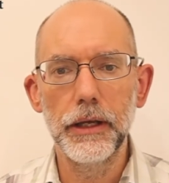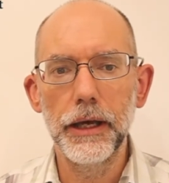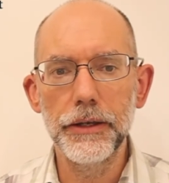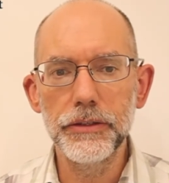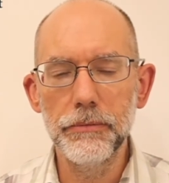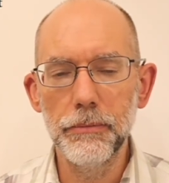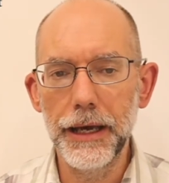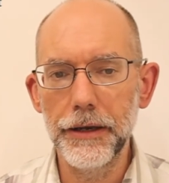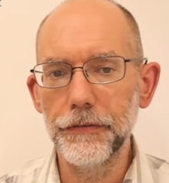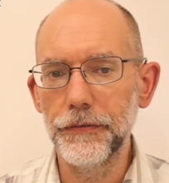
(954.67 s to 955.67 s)
and to
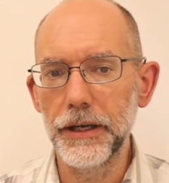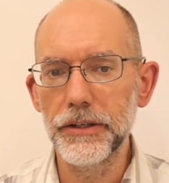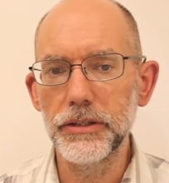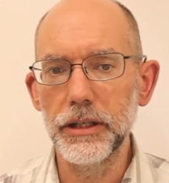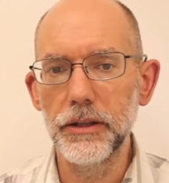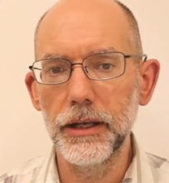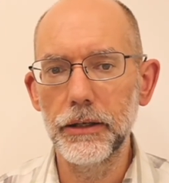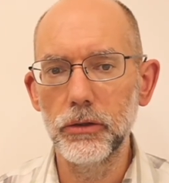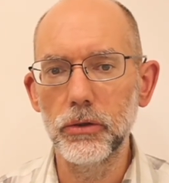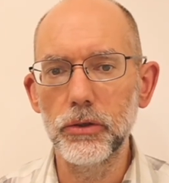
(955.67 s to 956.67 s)
manifest in their
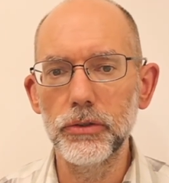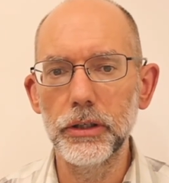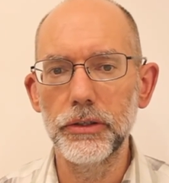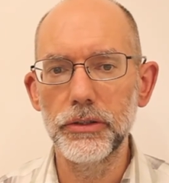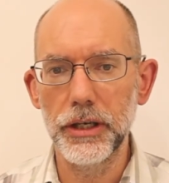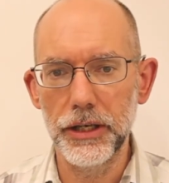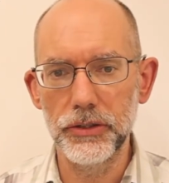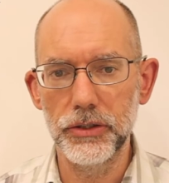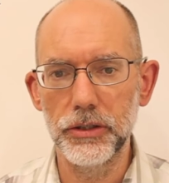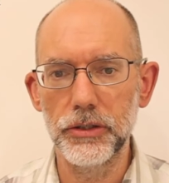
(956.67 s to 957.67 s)
looks and
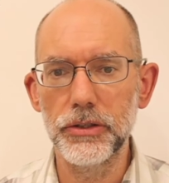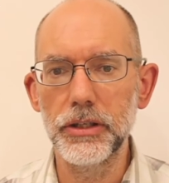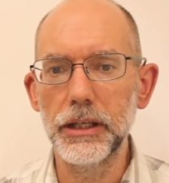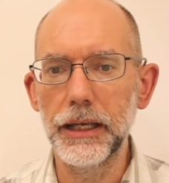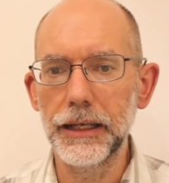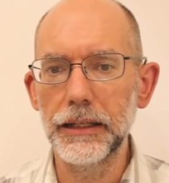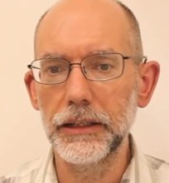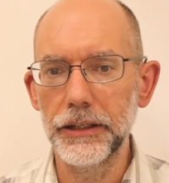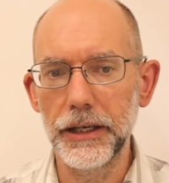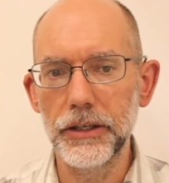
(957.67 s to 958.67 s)
gestures the
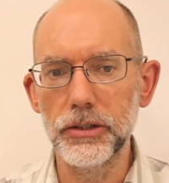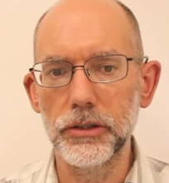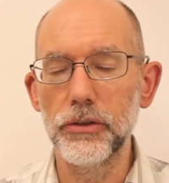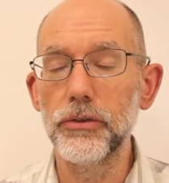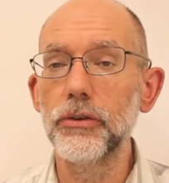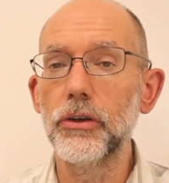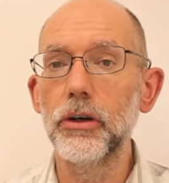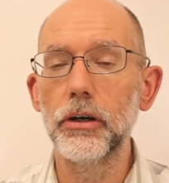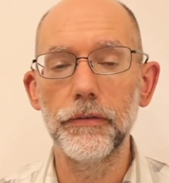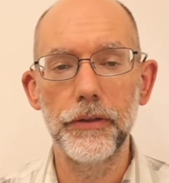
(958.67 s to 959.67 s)
inclinations
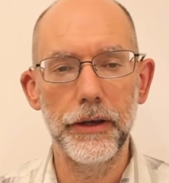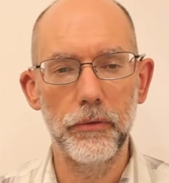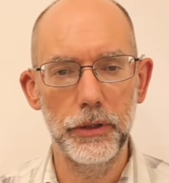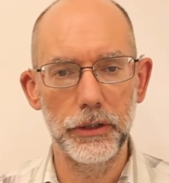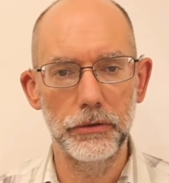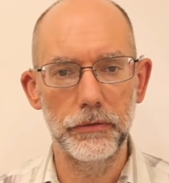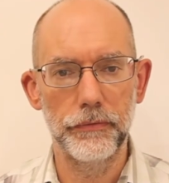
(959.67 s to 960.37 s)
of their will.